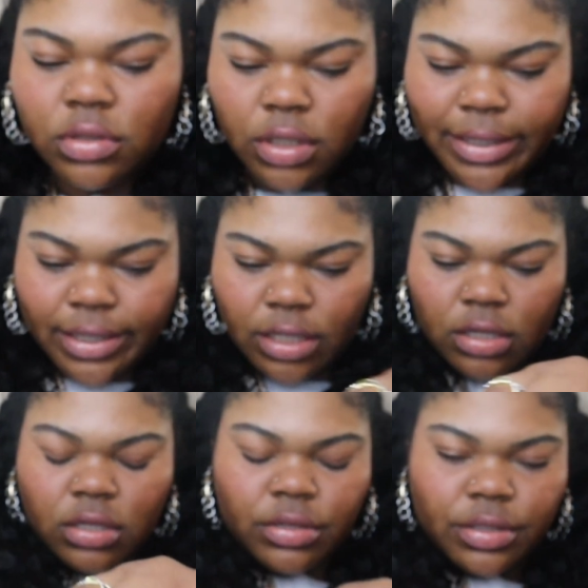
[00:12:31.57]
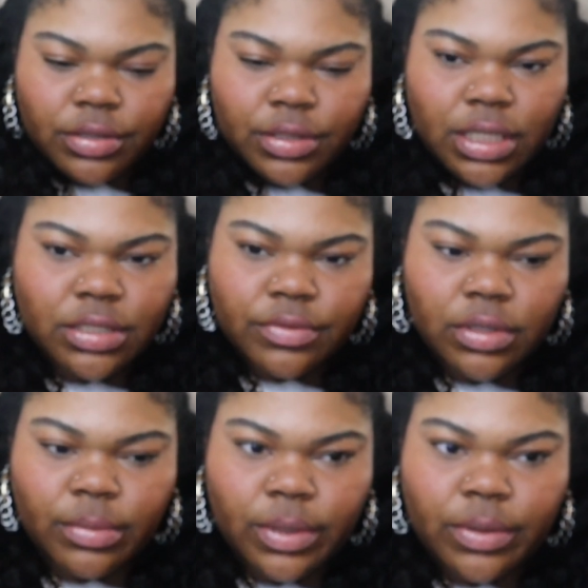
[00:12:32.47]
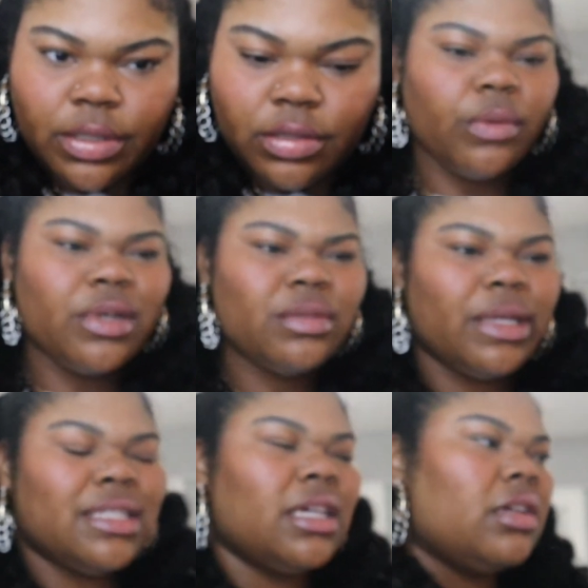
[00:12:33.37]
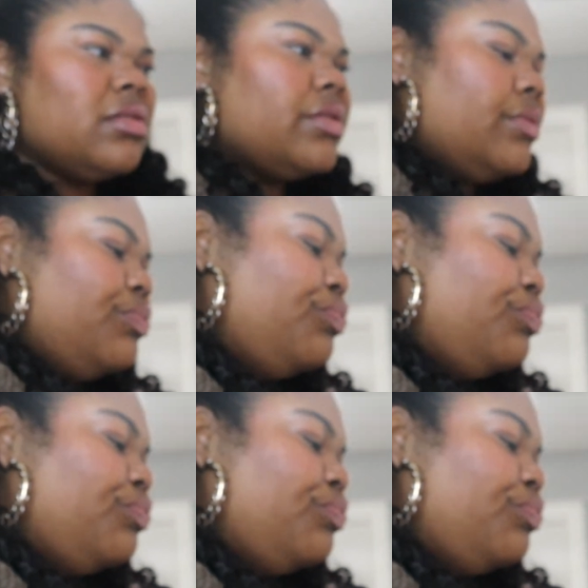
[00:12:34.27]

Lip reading: and that's really about it. Where's my taser?